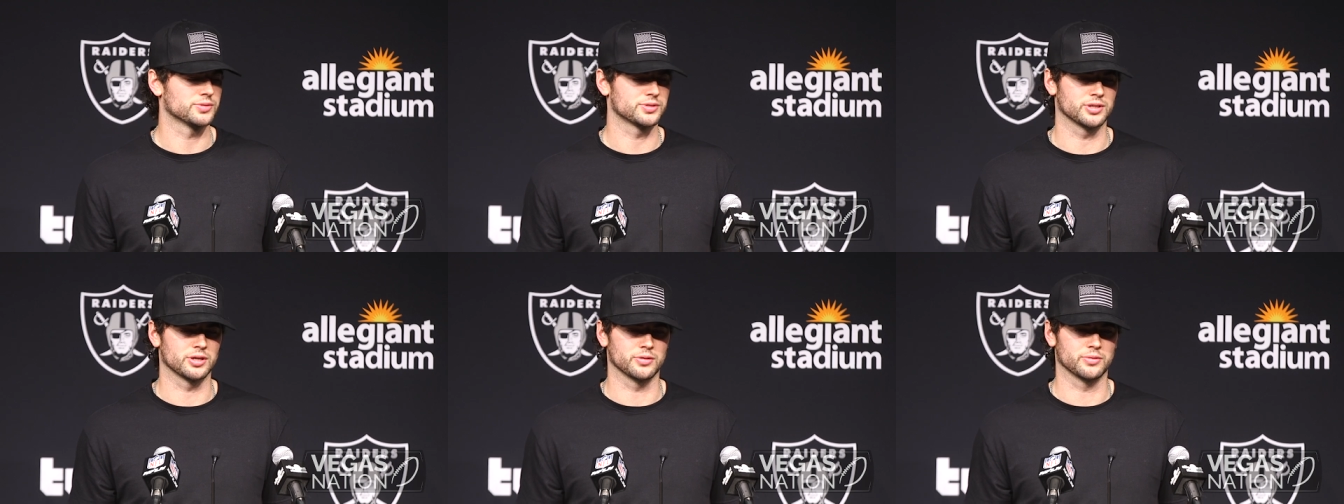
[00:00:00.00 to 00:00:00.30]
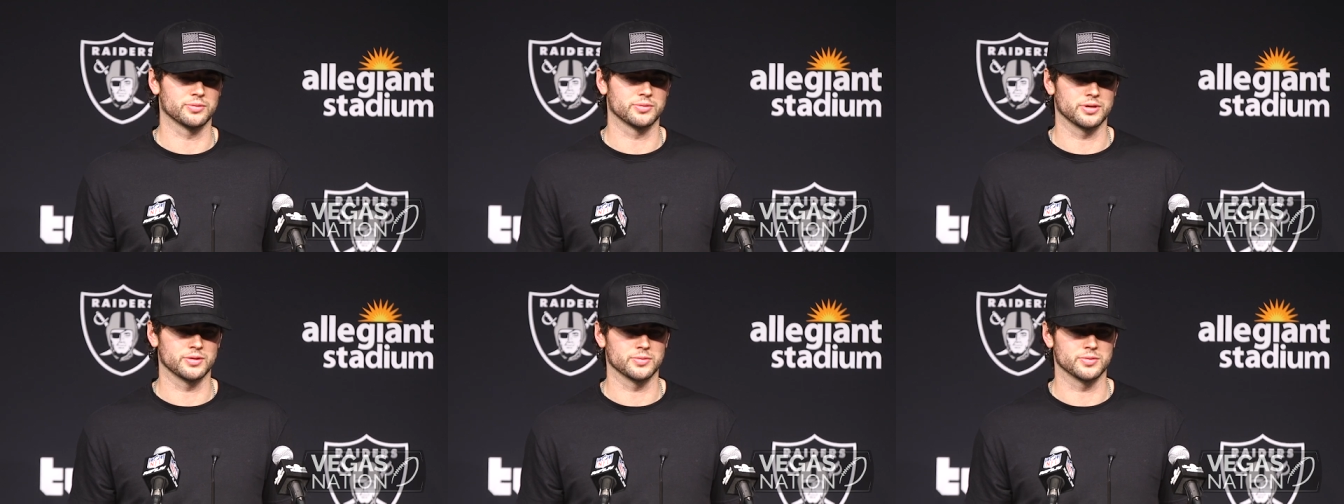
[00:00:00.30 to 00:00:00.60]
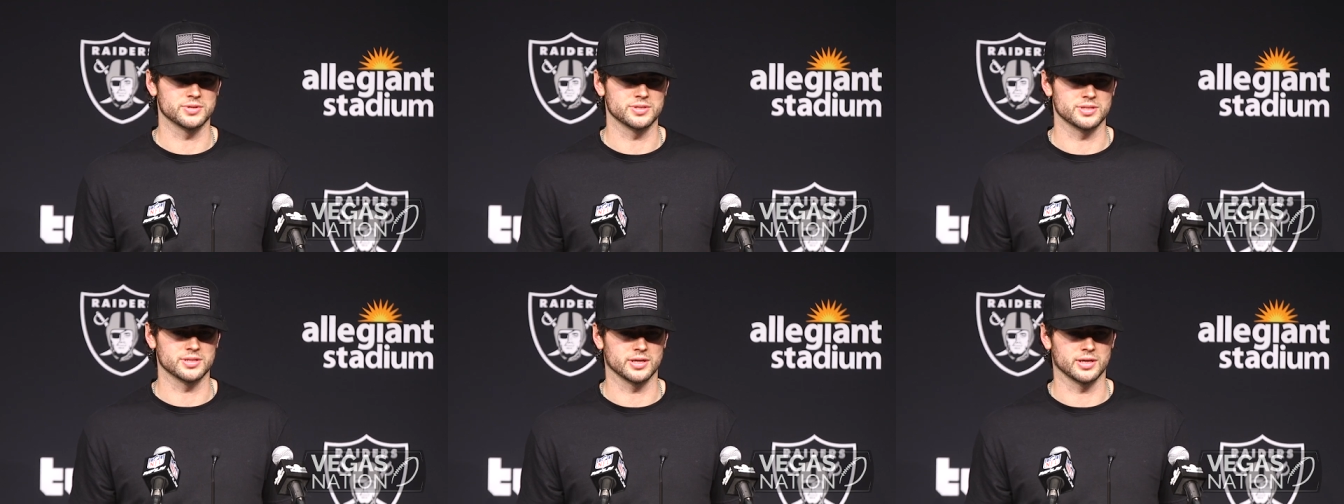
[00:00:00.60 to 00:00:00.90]
So it
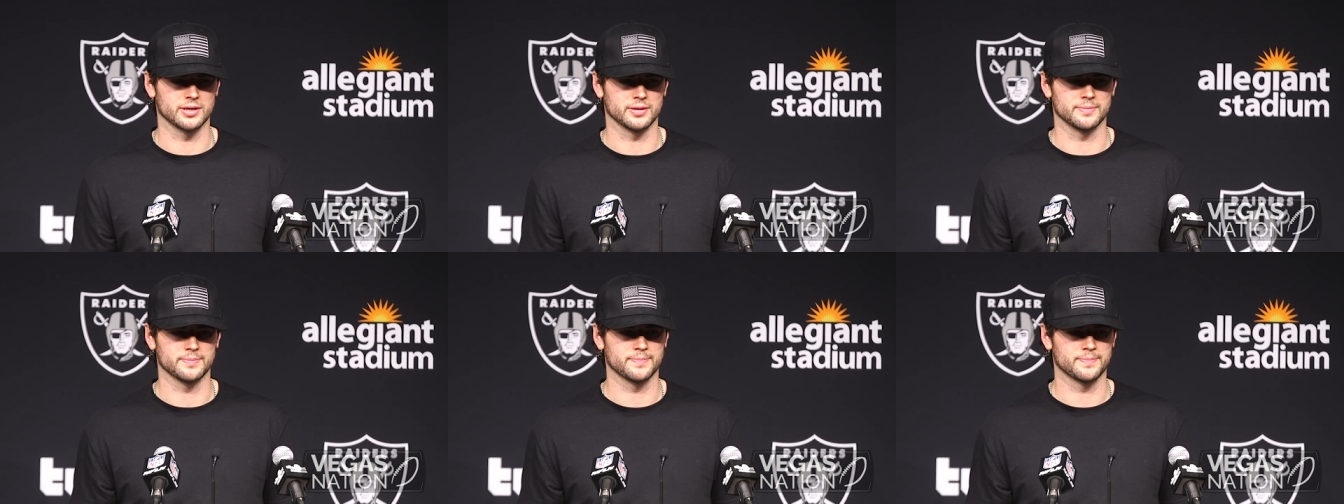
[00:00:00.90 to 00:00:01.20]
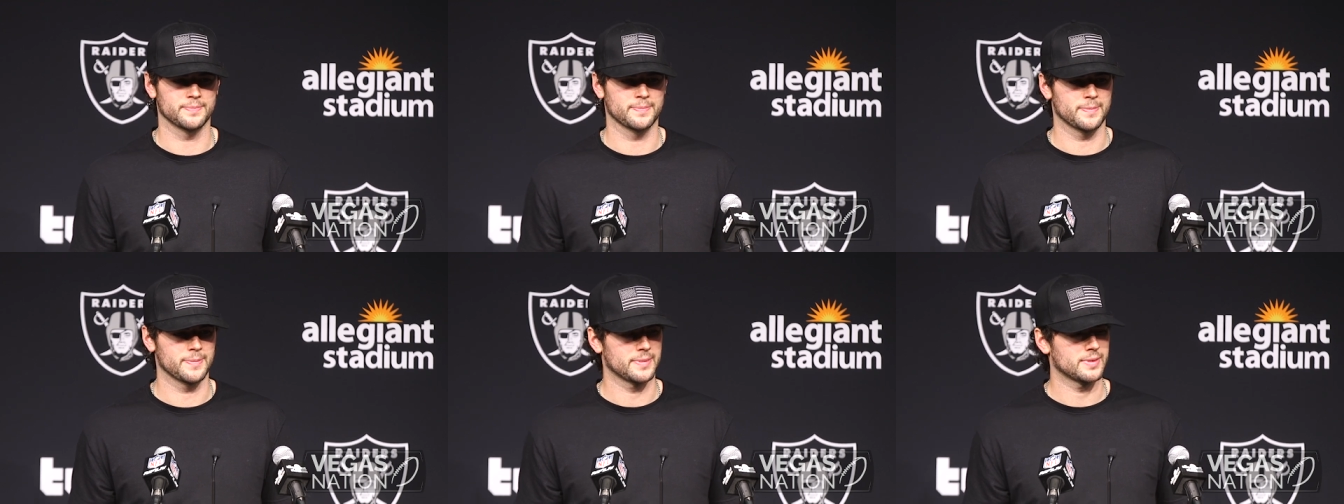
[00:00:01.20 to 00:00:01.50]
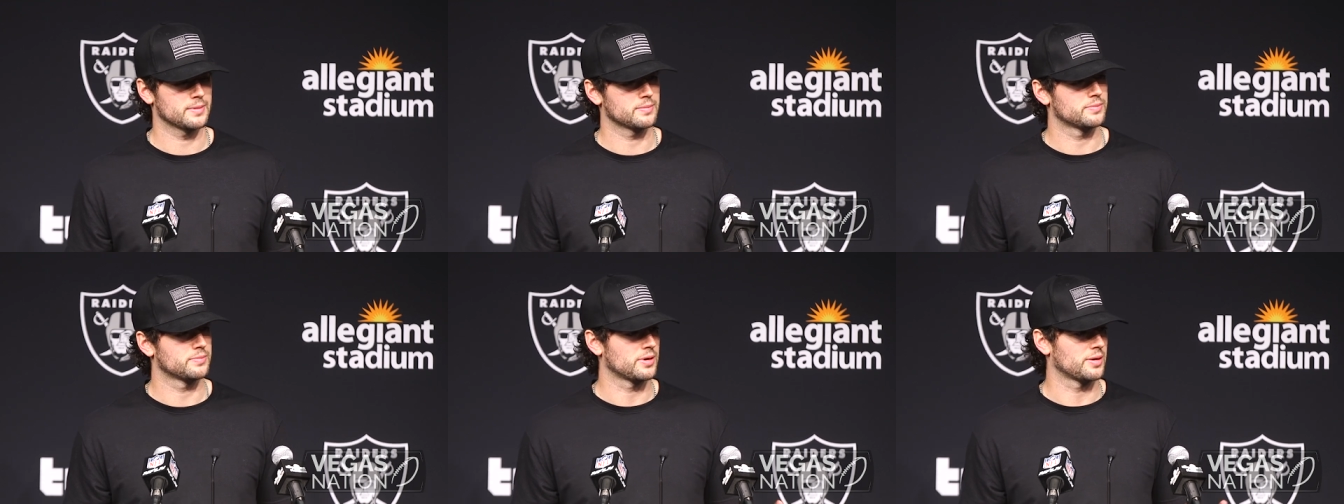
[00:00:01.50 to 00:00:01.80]
was
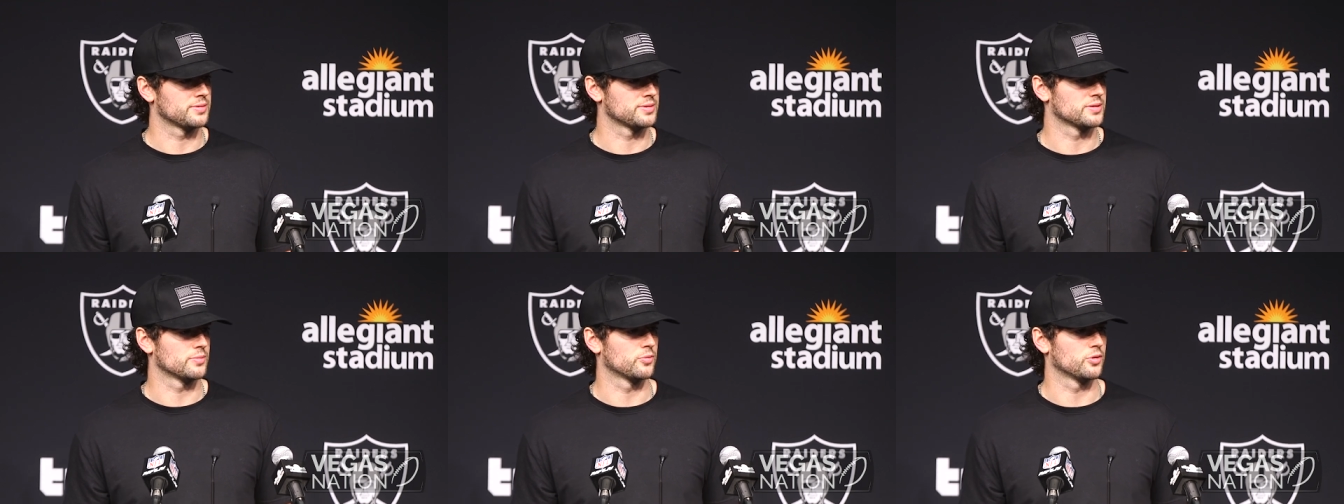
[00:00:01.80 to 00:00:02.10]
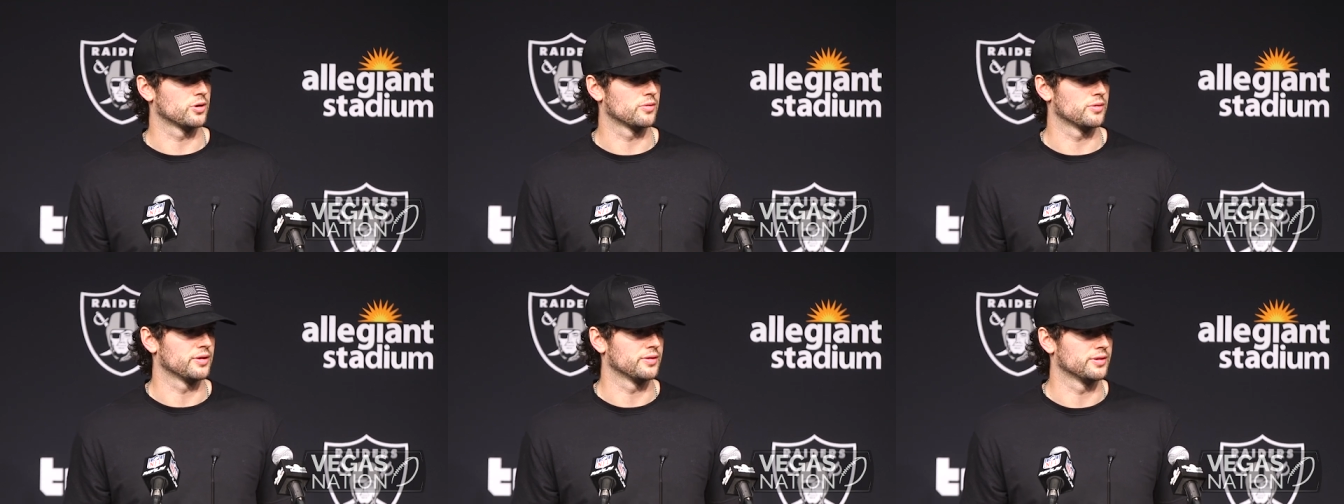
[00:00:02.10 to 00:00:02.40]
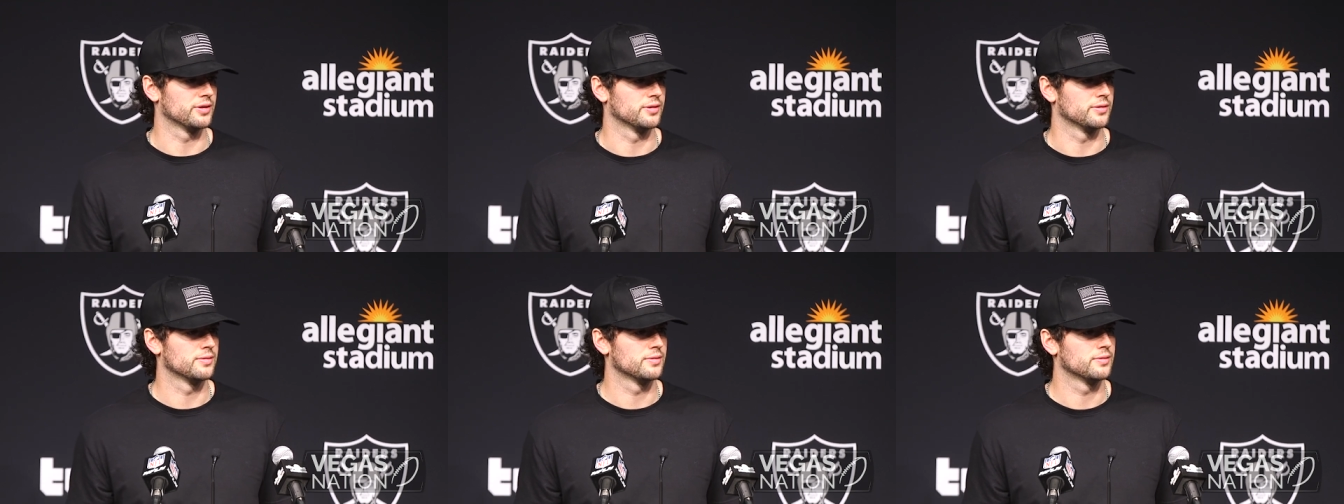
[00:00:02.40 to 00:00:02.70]
probably somewhere around
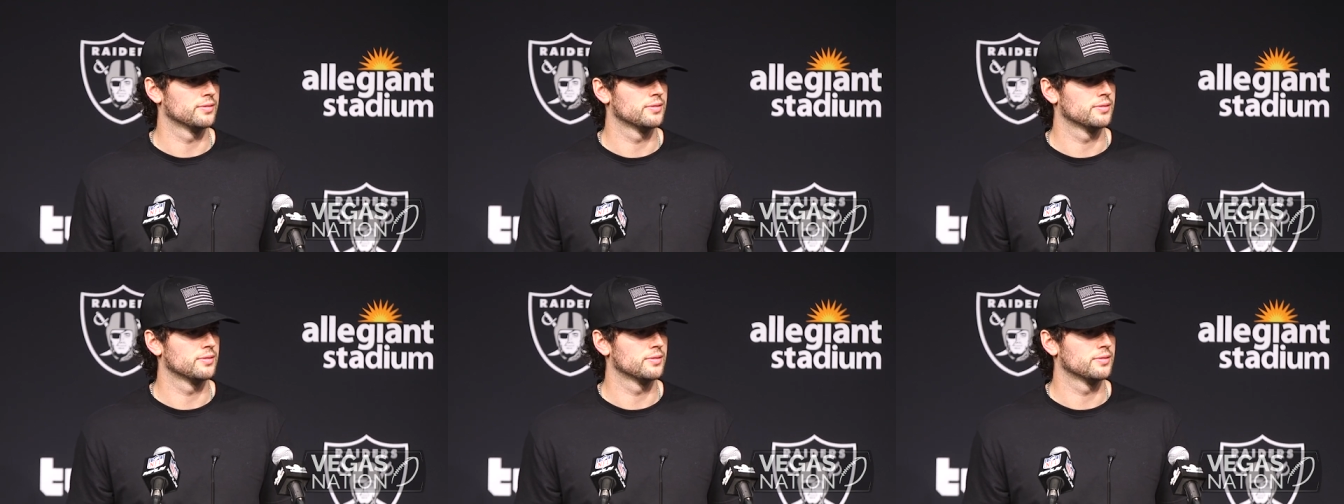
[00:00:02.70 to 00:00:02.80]
then.